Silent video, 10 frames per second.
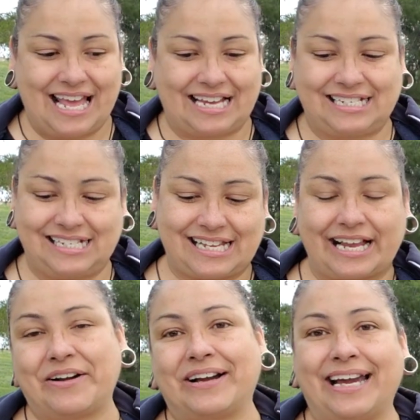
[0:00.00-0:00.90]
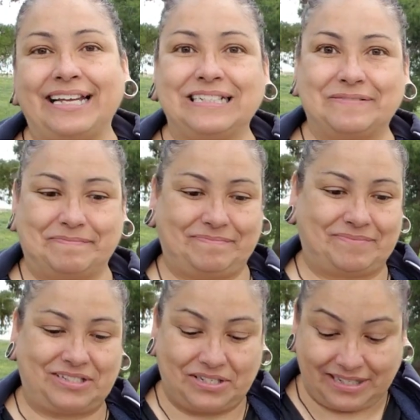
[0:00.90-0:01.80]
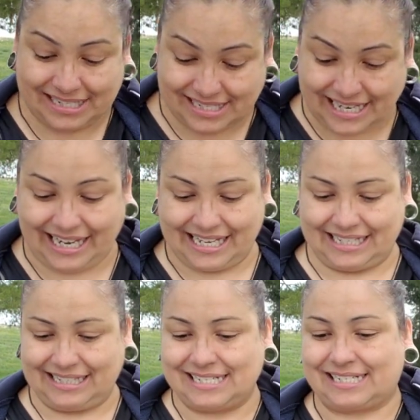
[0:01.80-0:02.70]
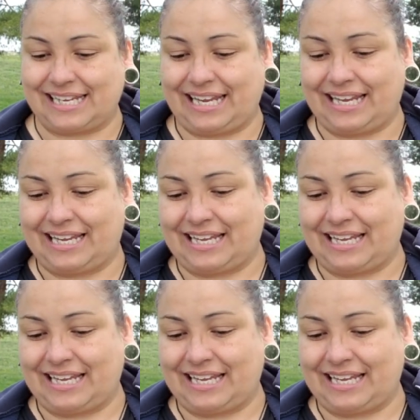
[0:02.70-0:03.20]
And she's like, okay. So let's see. Let's see.